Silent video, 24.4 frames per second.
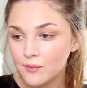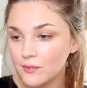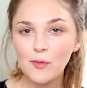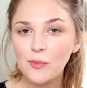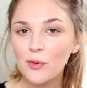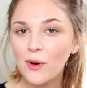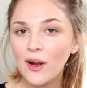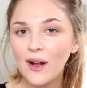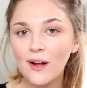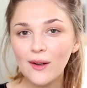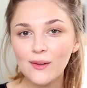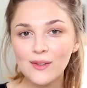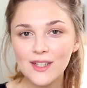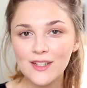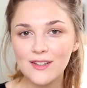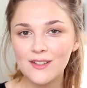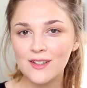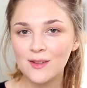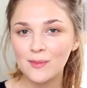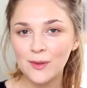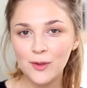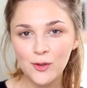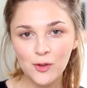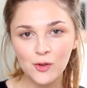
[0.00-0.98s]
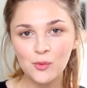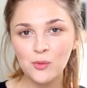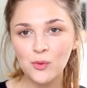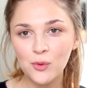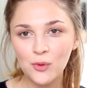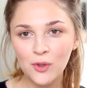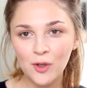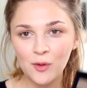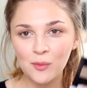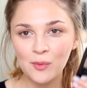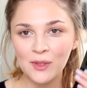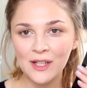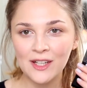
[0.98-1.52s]
For brows, it's just my
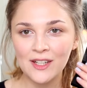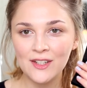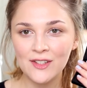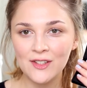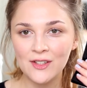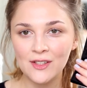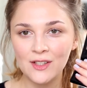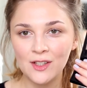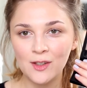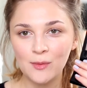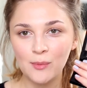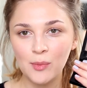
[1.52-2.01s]
normal combination